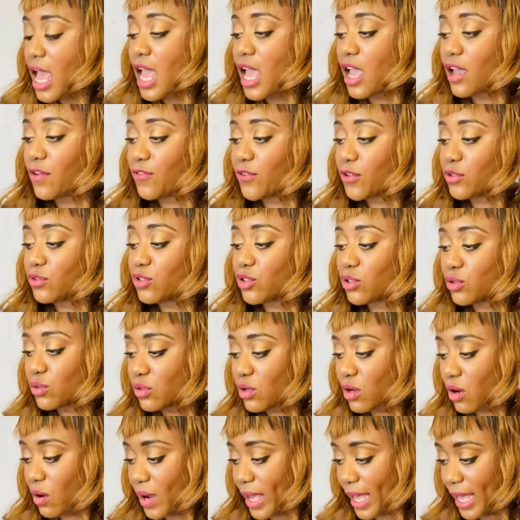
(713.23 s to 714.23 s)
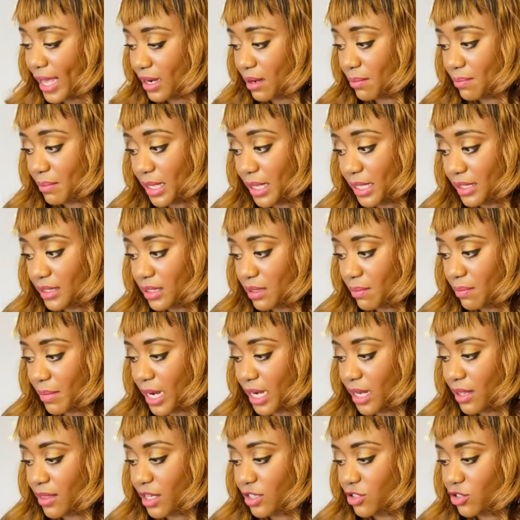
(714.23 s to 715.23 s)
If you do go ahead and meet
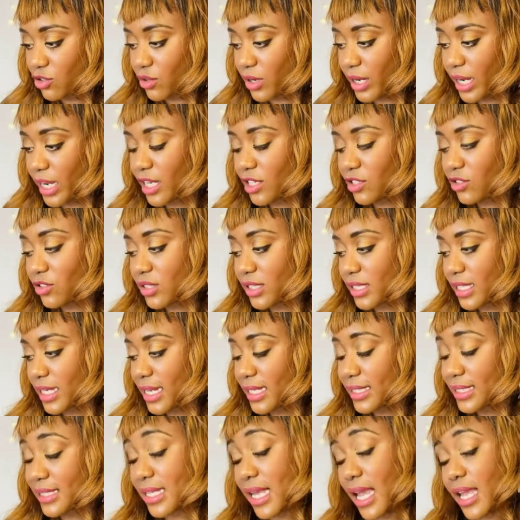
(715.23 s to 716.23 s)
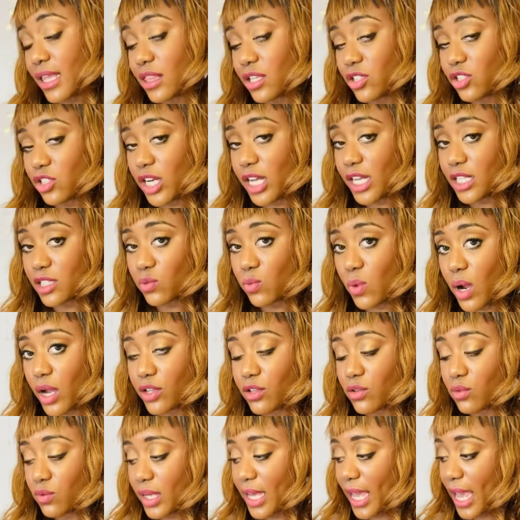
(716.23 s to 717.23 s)
somebody that you're interested in, take the chance while
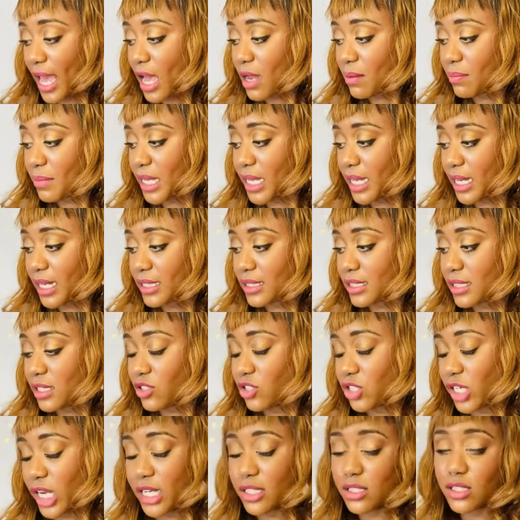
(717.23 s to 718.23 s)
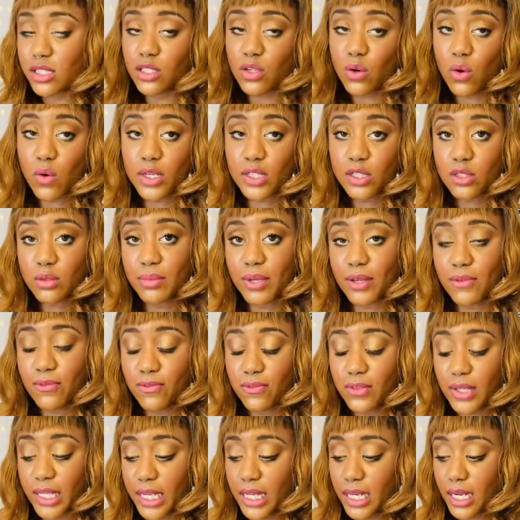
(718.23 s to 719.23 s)
you can, because the chance is going to be
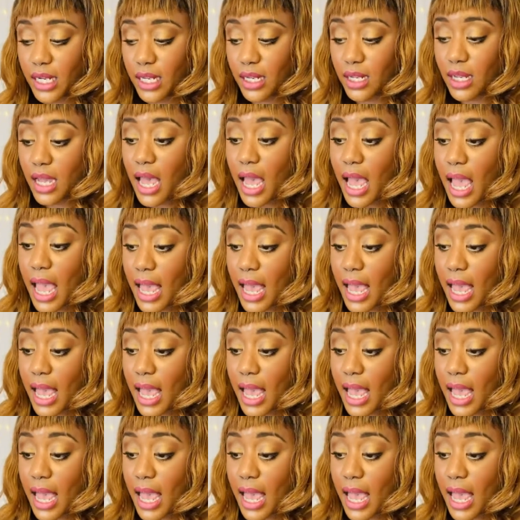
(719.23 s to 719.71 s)
fleeting.